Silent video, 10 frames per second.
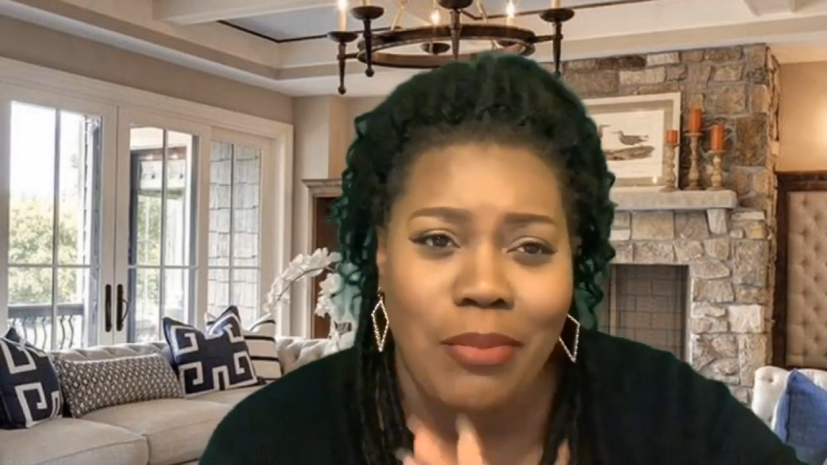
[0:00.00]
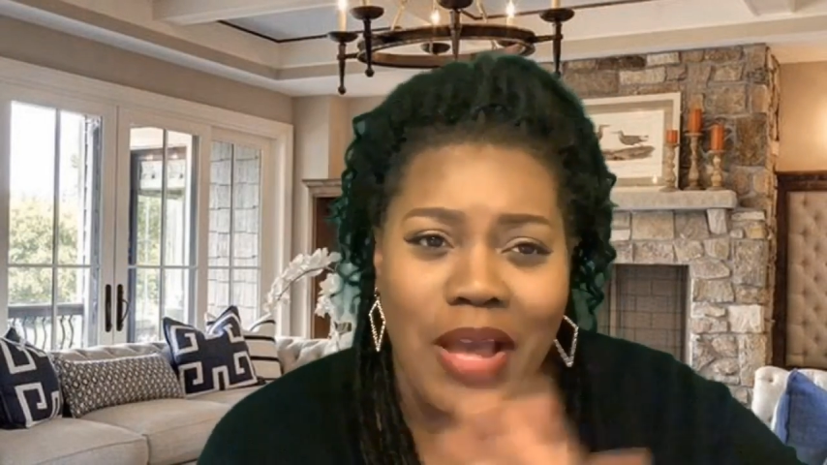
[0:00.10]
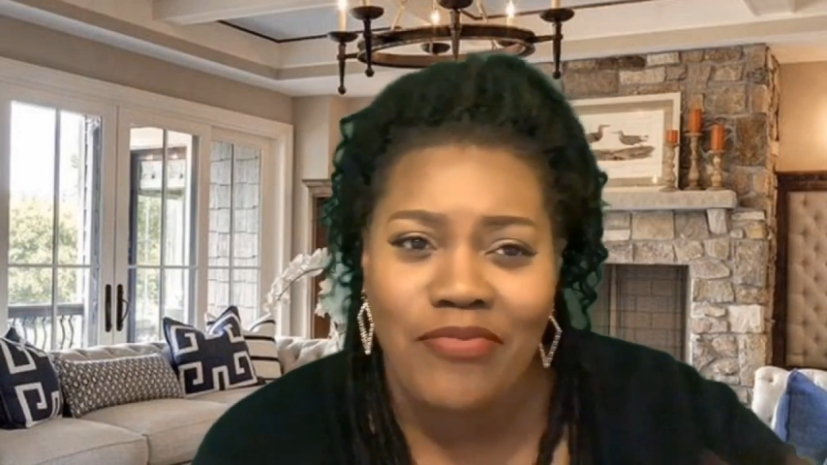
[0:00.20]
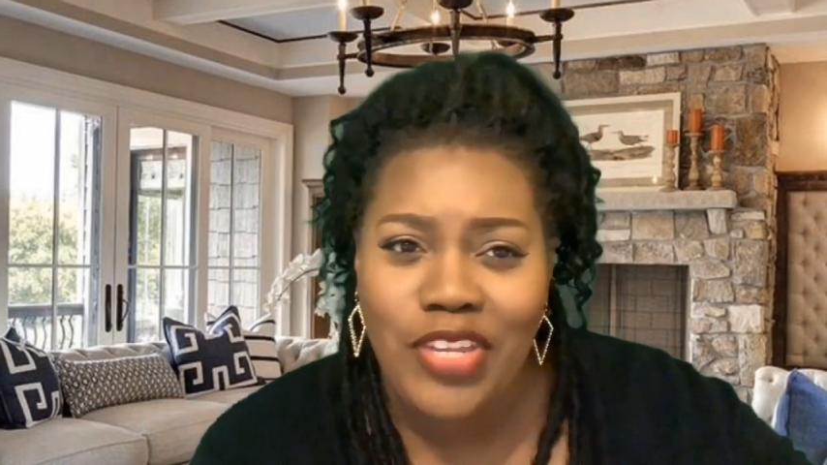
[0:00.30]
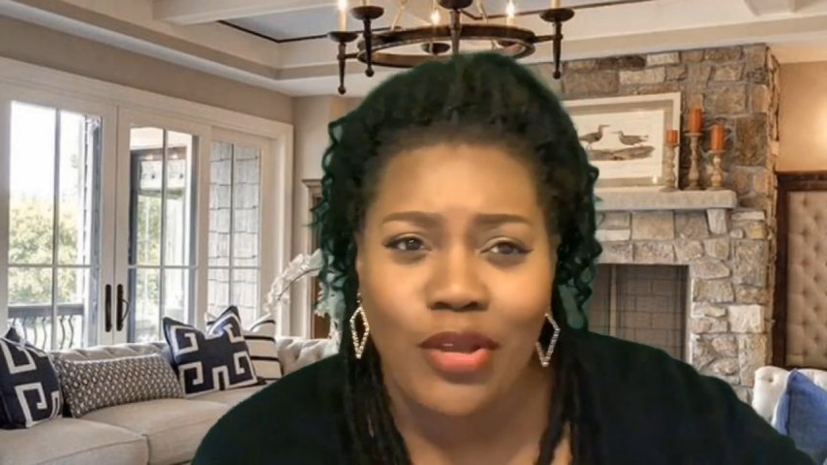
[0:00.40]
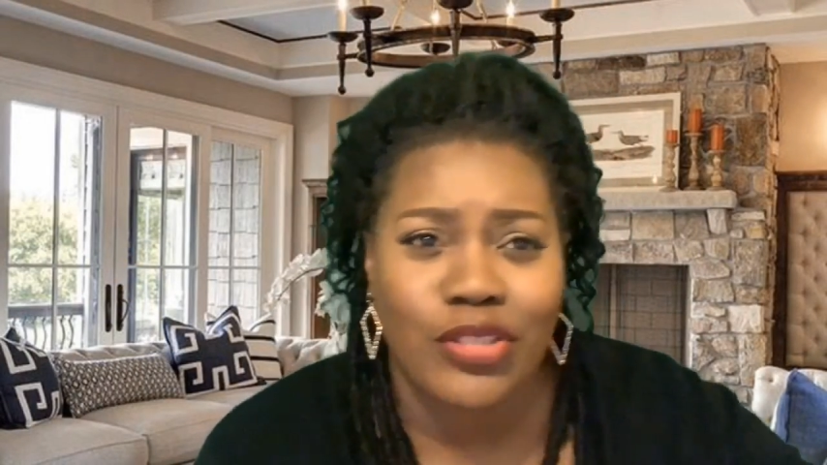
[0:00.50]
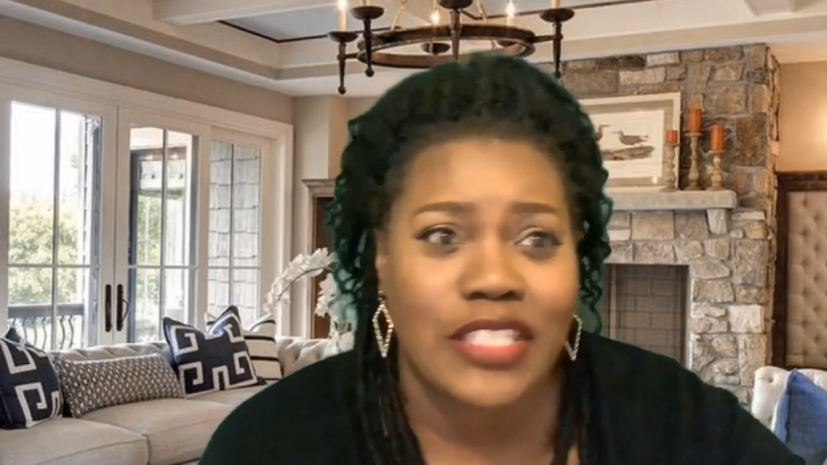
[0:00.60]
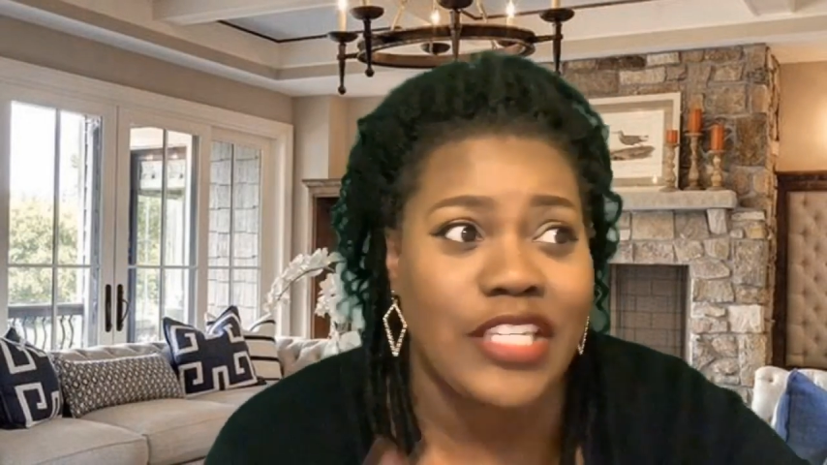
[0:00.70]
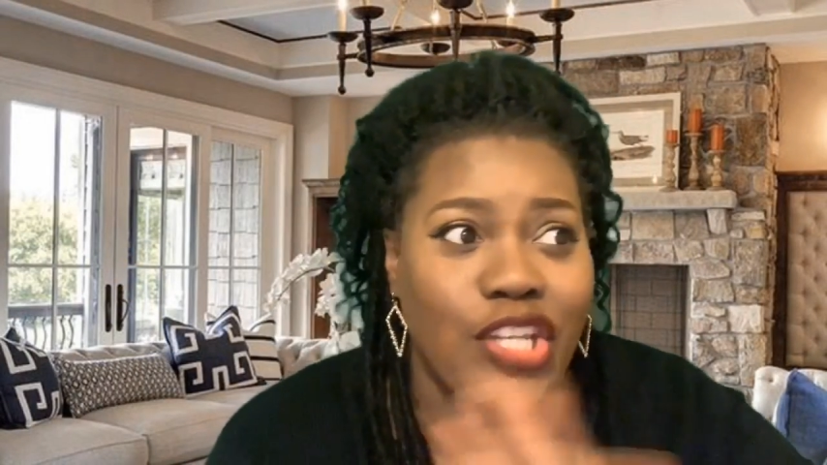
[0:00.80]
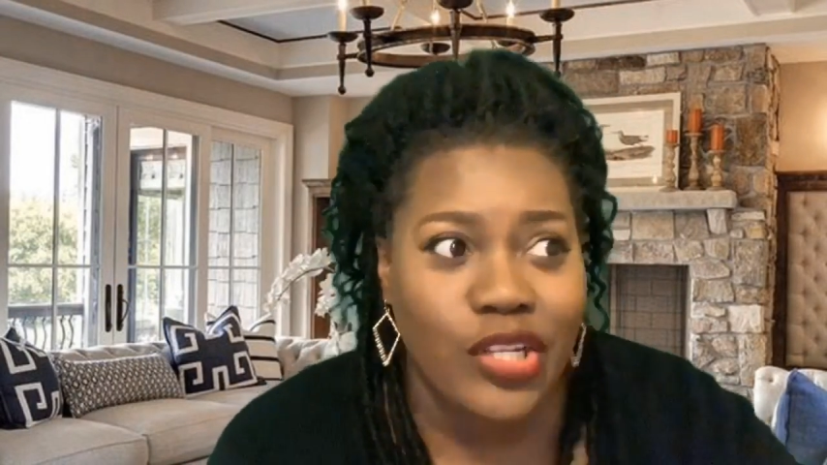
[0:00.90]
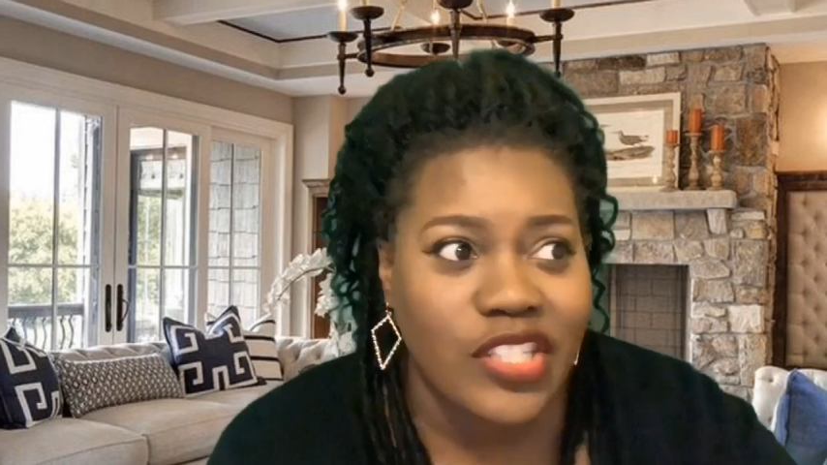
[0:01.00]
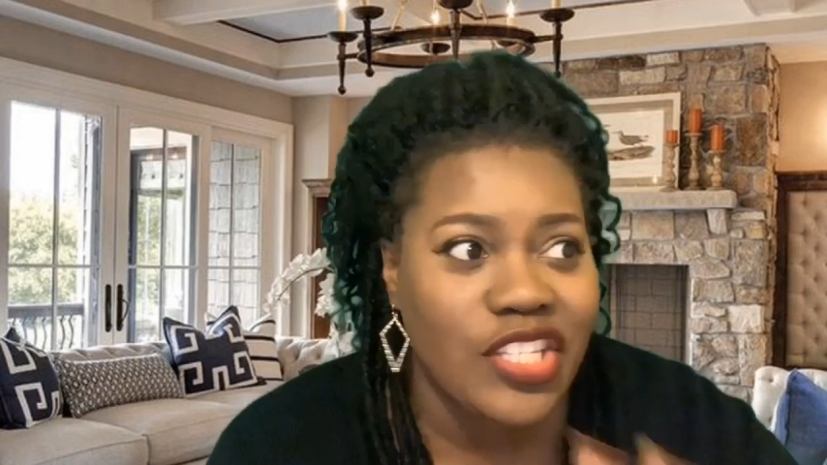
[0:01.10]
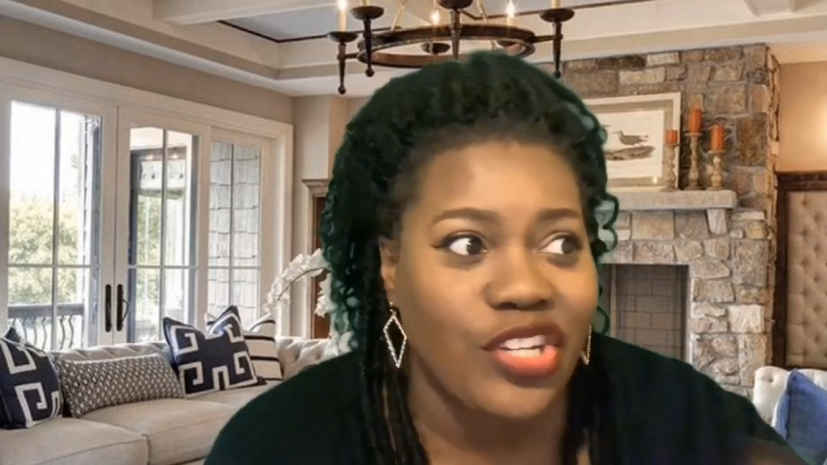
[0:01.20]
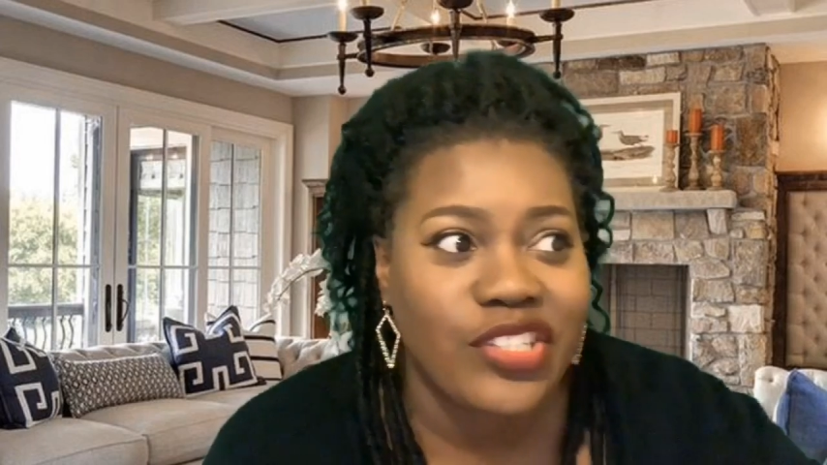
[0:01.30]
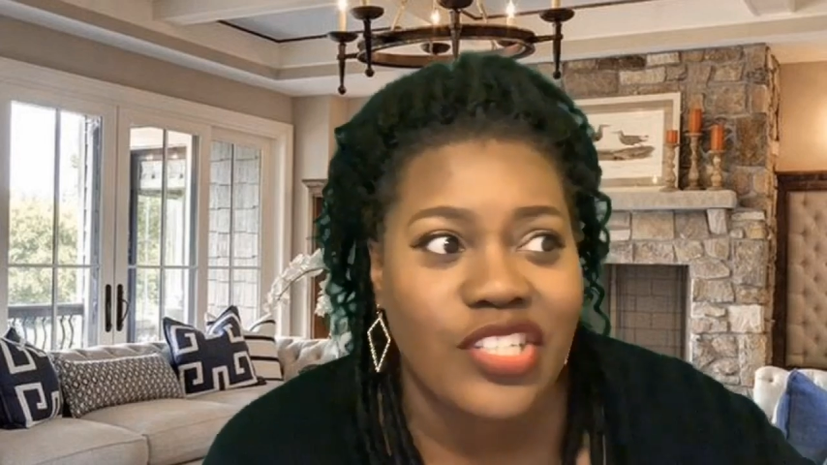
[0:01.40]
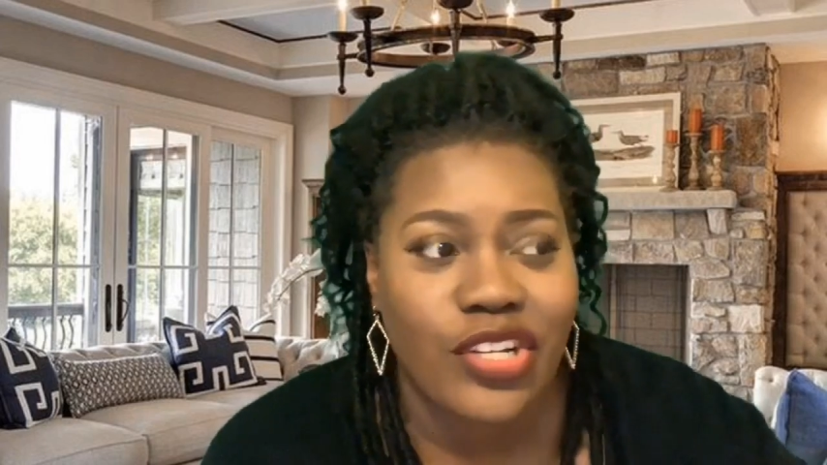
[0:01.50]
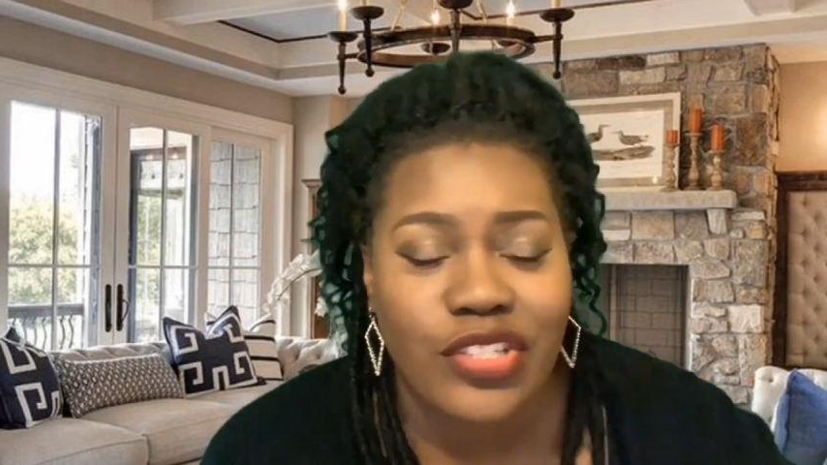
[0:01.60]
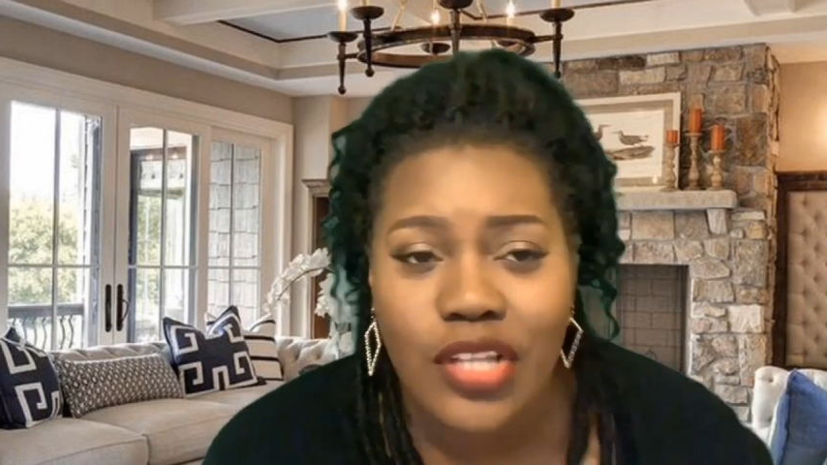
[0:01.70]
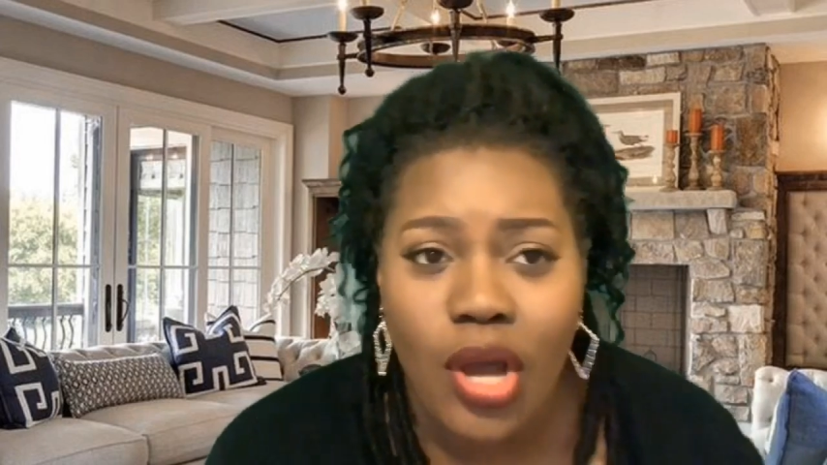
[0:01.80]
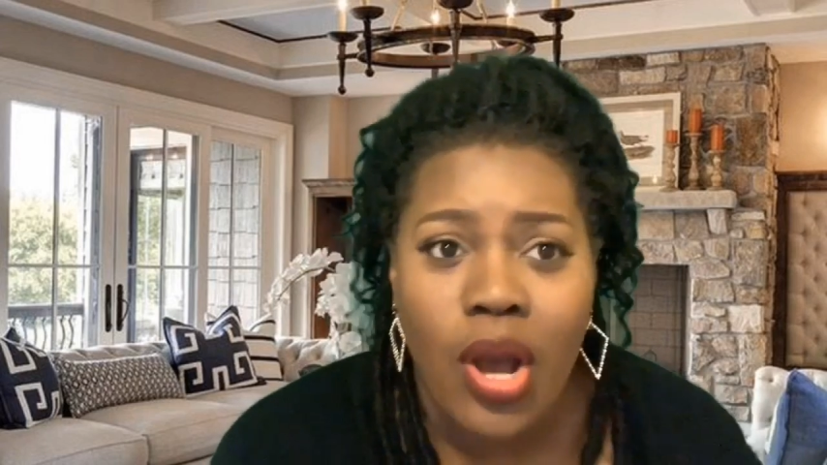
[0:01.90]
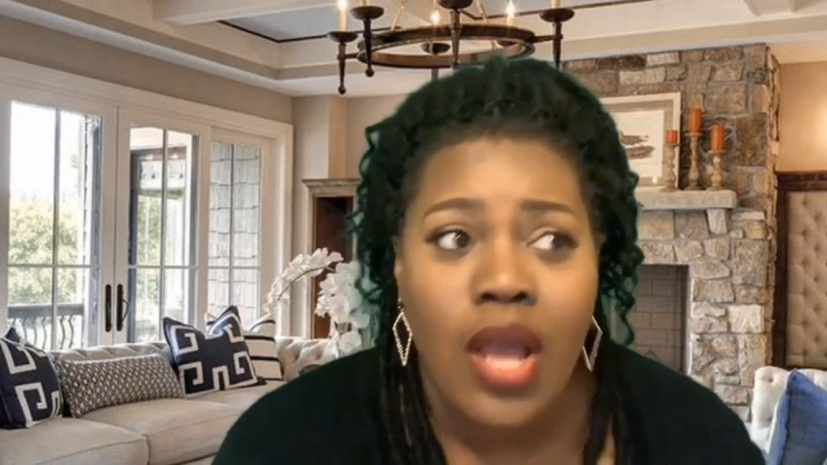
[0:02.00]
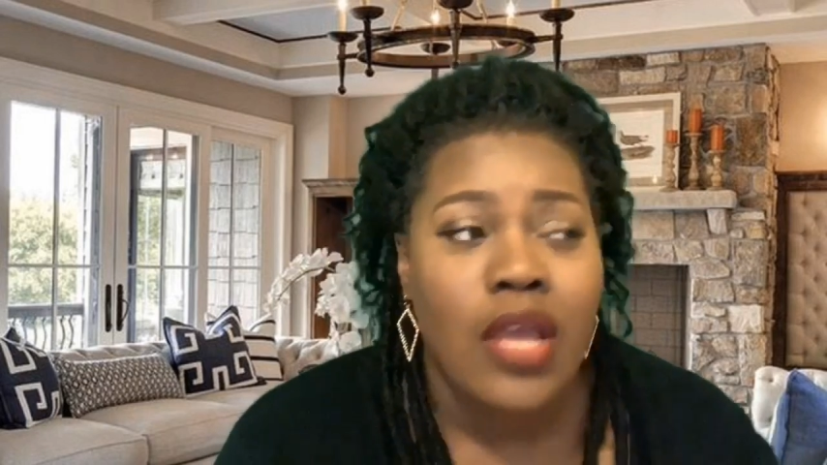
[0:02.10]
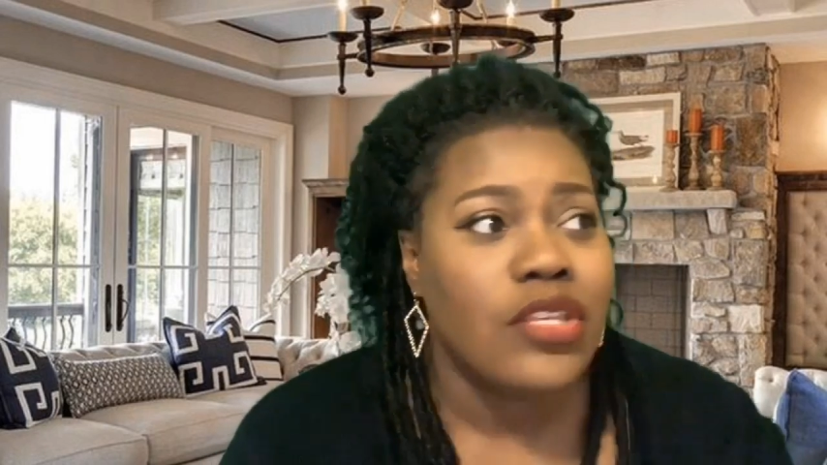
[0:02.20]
of my videos years and years and years ago,